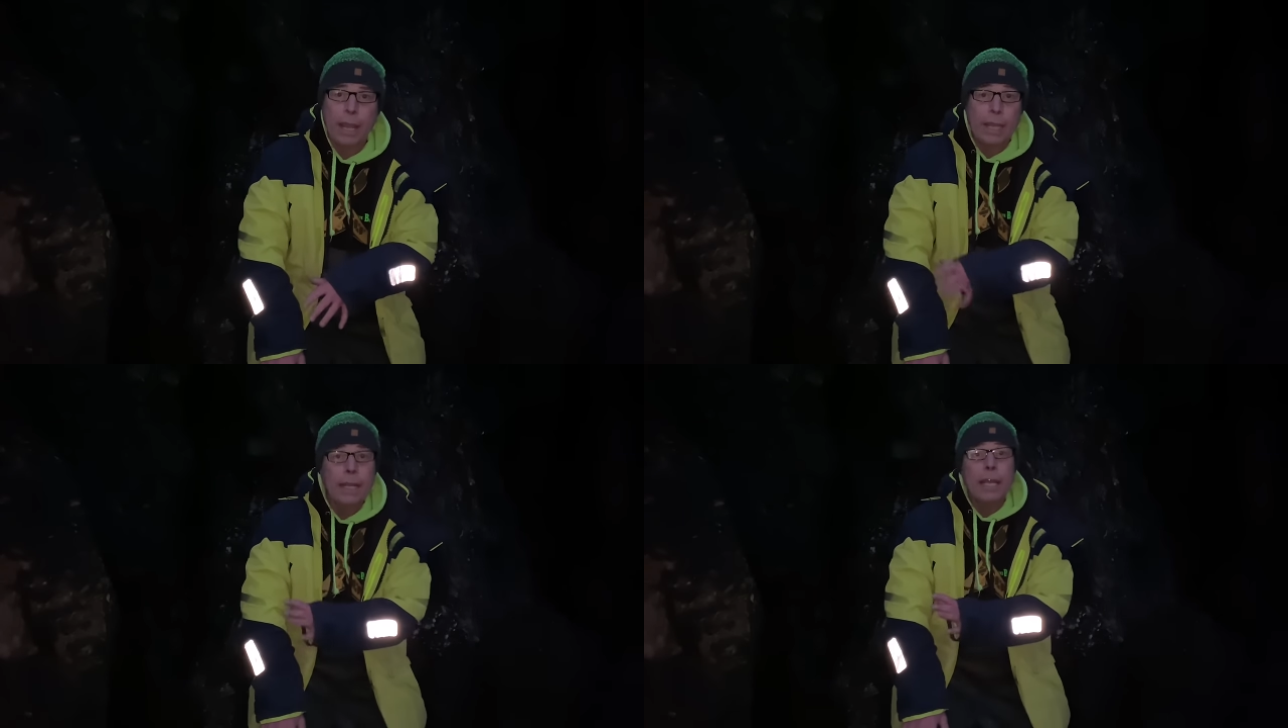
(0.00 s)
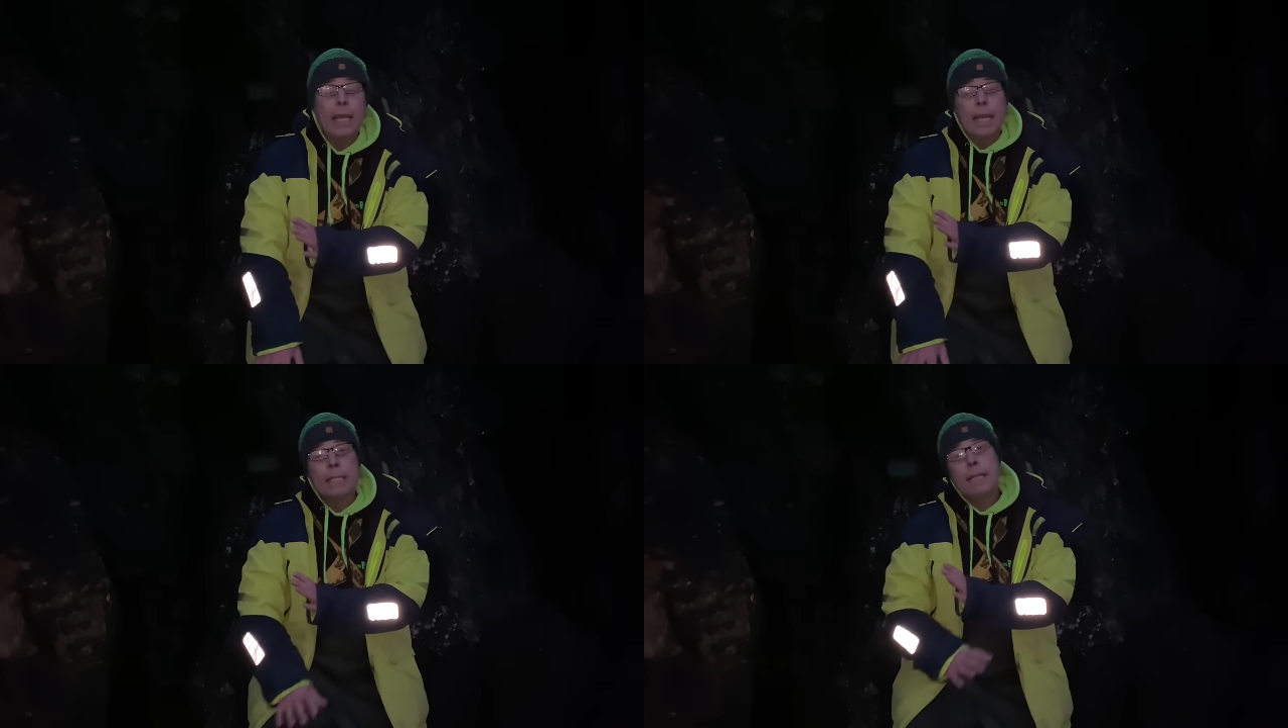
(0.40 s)
And
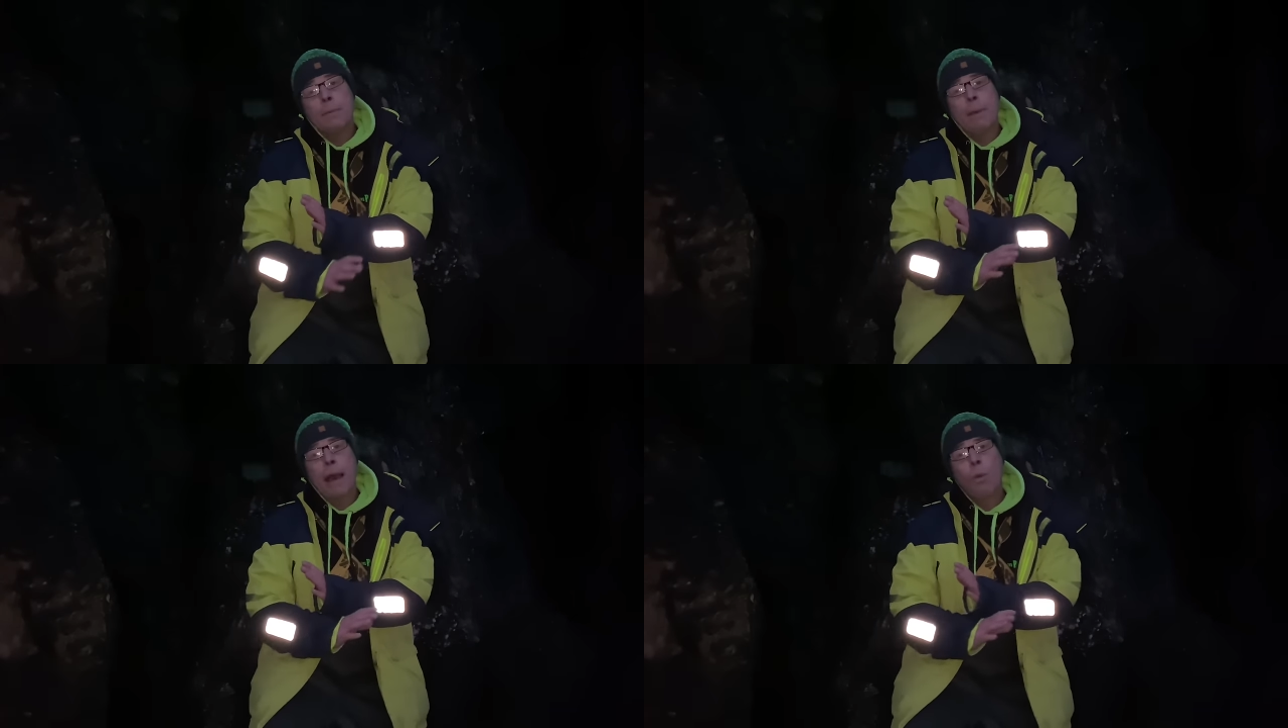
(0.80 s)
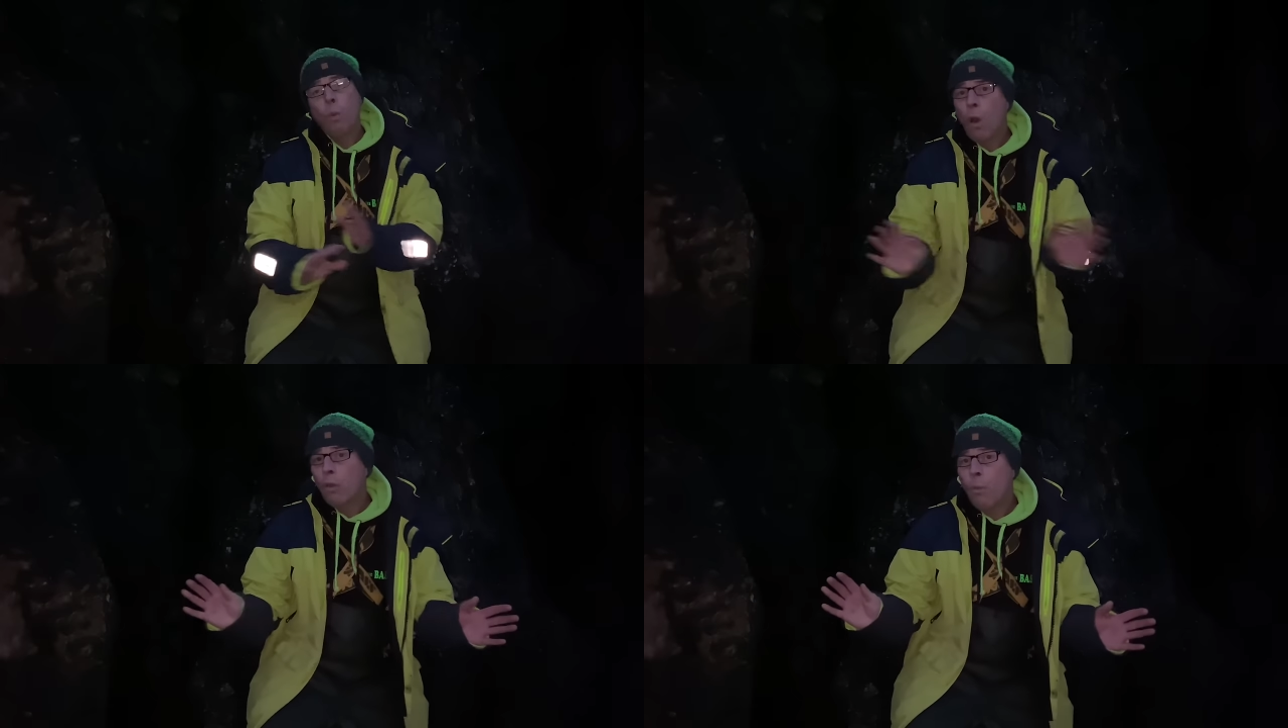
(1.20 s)
it didn't matter
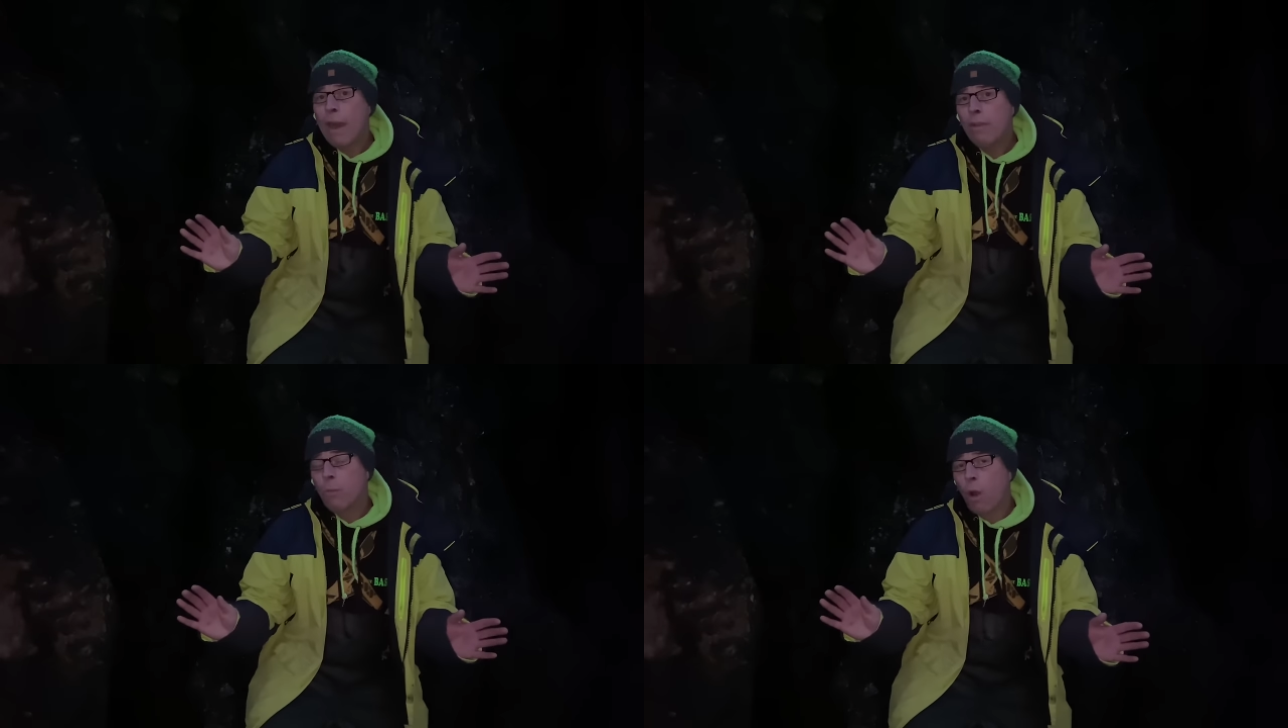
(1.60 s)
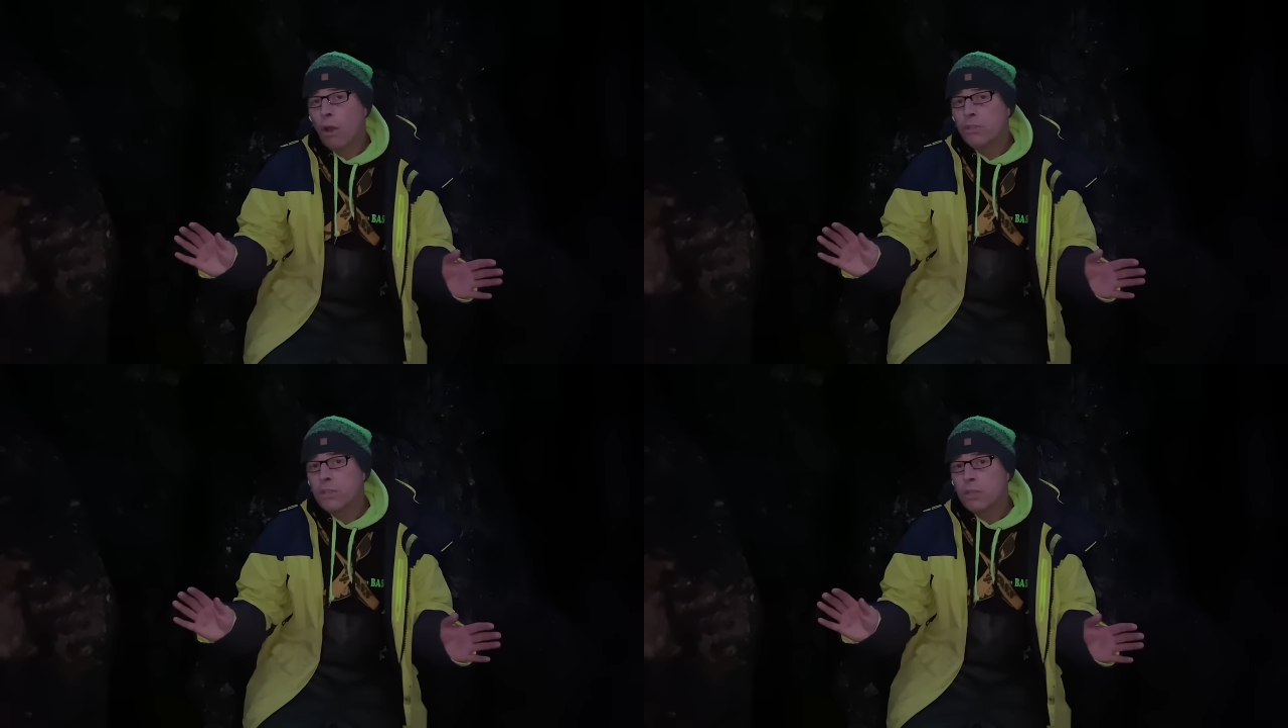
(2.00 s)
what the weather
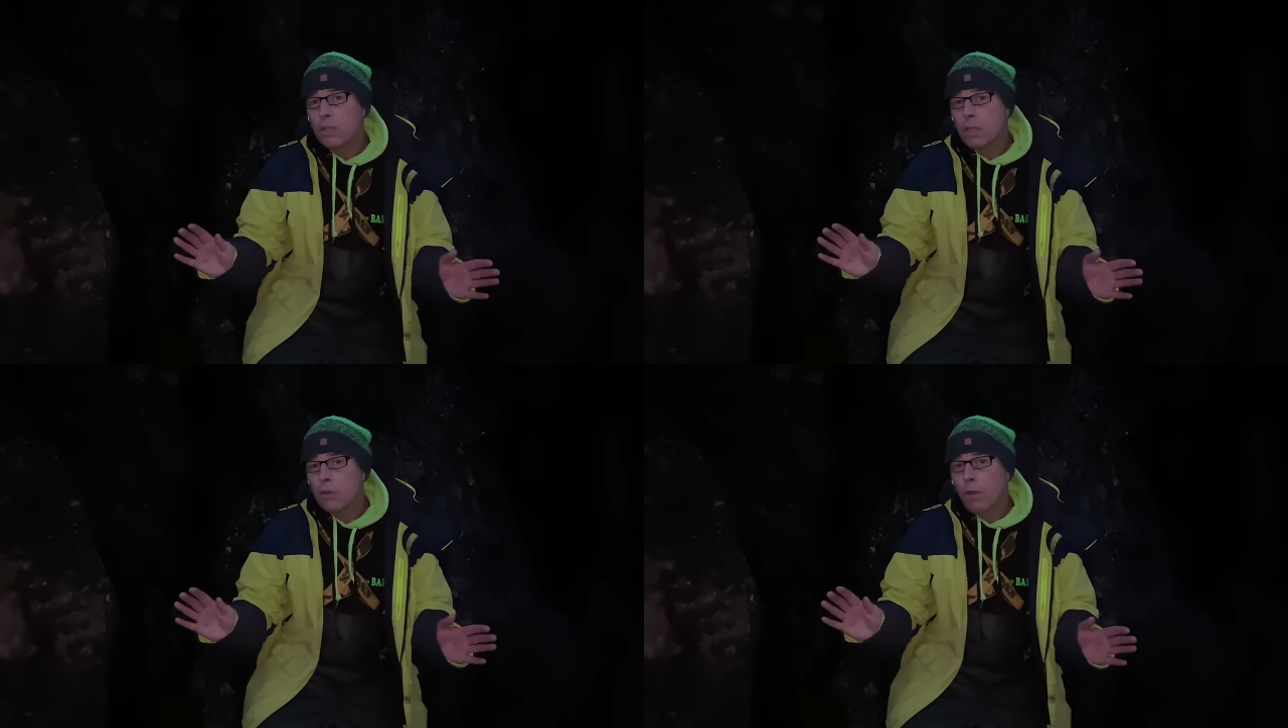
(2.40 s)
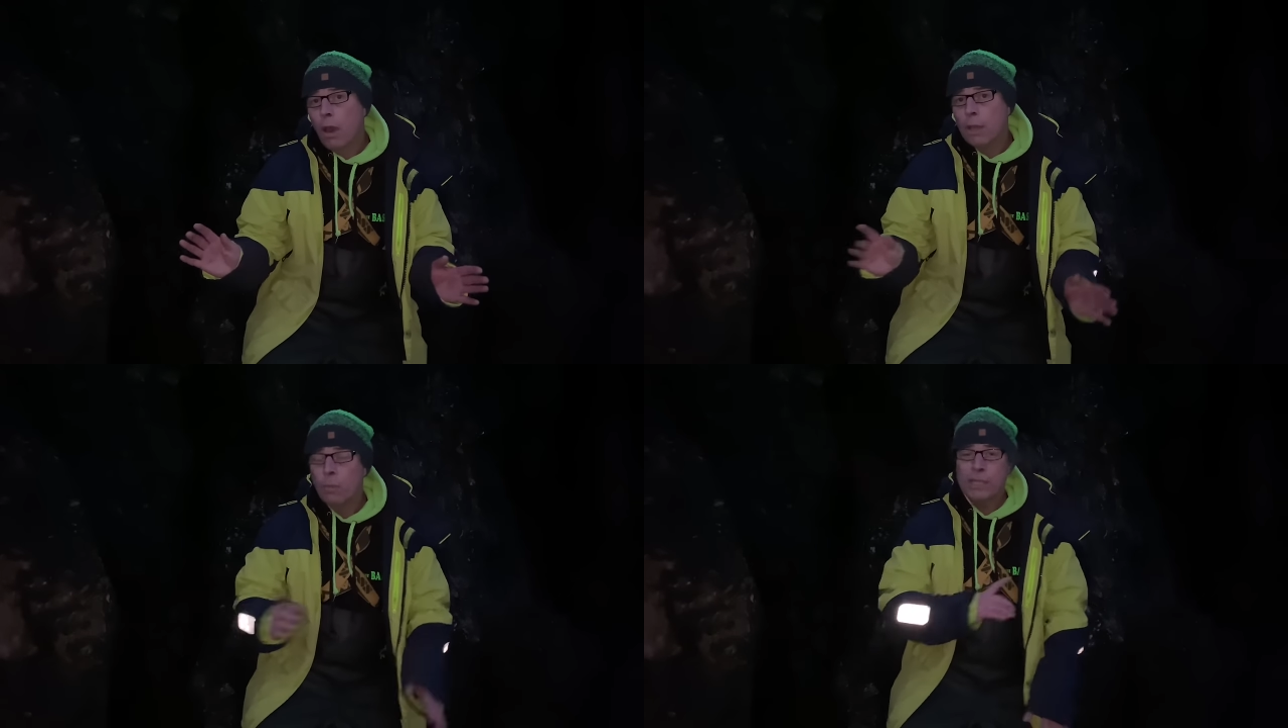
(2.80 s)
was,
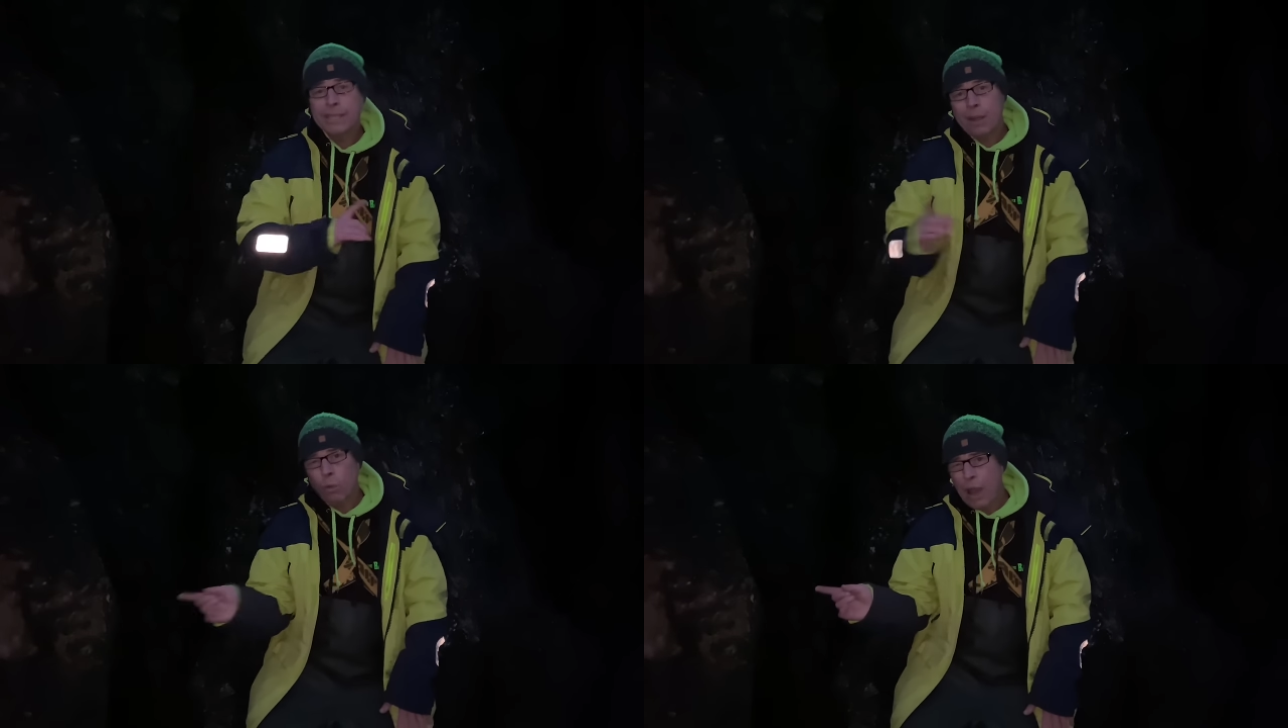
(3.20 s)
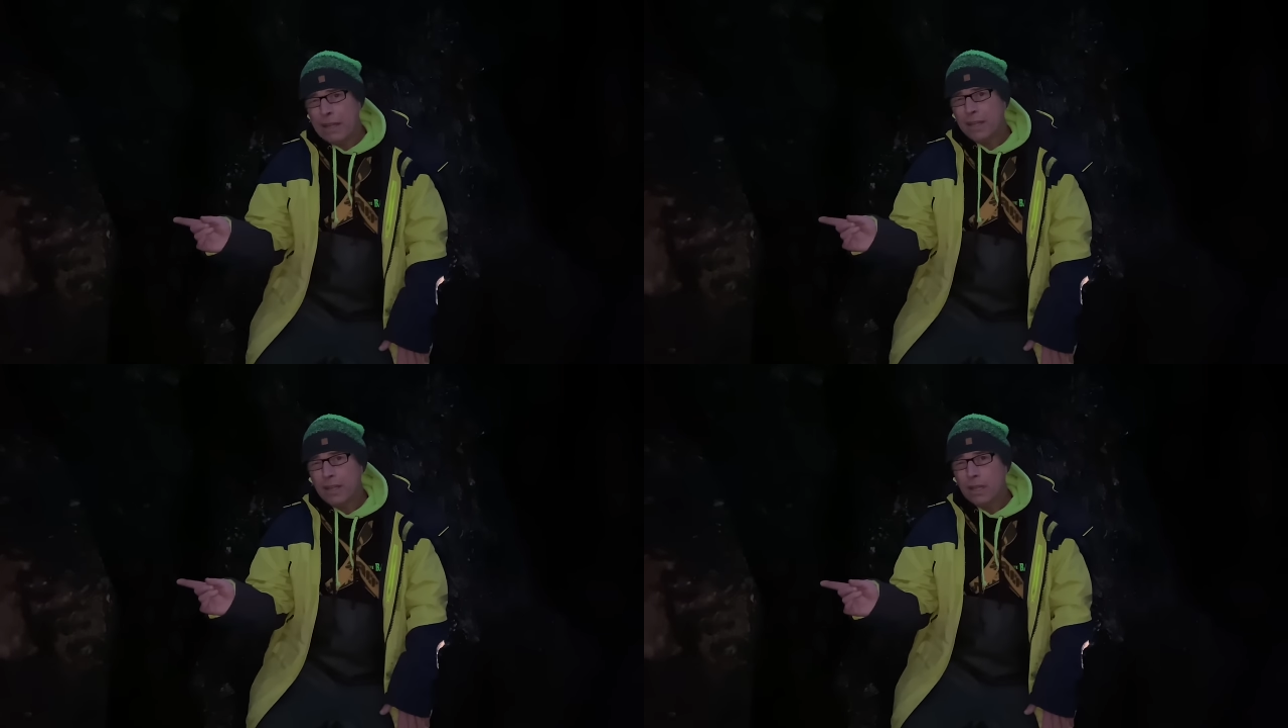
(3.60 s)
right? We still went.